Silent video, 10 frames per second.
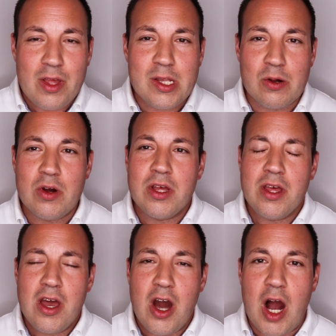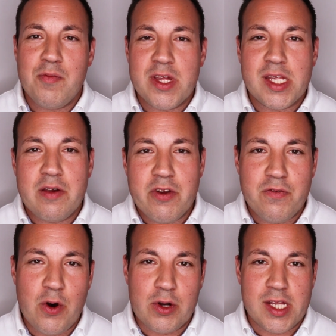So obviously, if you're
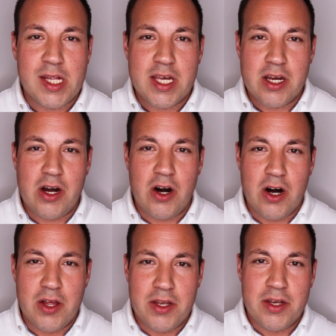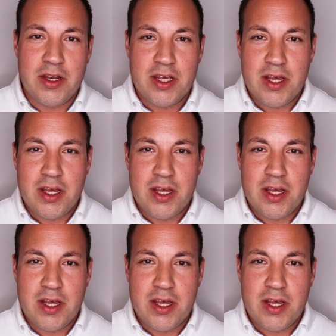focusing on